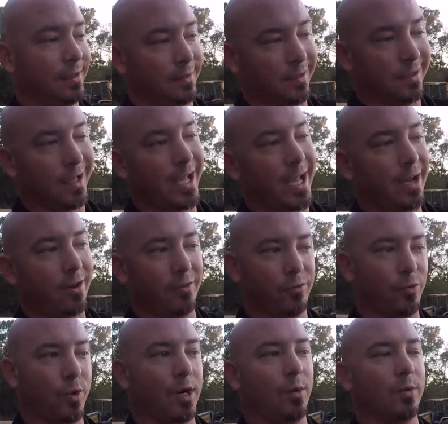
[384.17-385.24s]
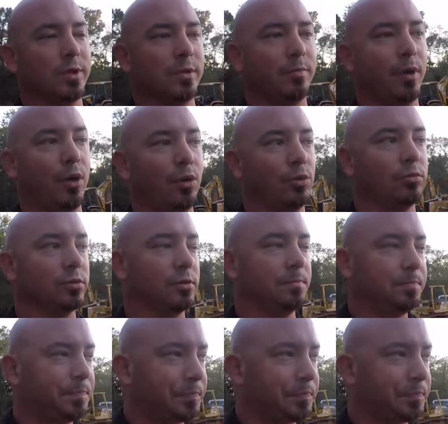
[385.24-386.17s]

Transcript: the layout of where I want the poles.